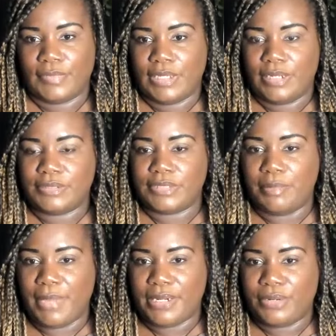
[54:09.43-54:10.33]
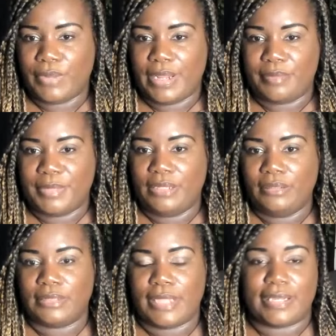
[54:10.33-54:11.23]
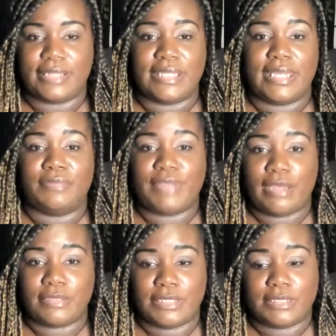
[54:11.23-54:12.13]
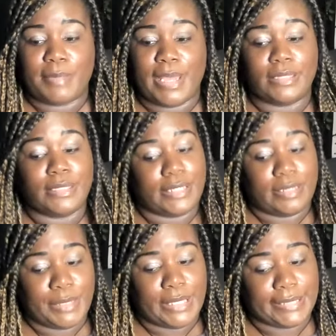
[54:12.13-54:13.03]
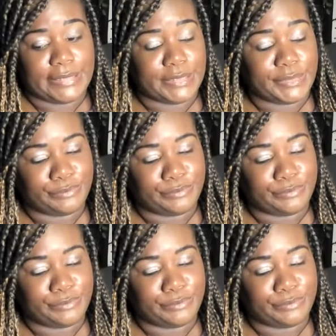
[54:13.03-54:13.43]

There's somebody around me. Like I said, if y'all see somebody looking at me like this,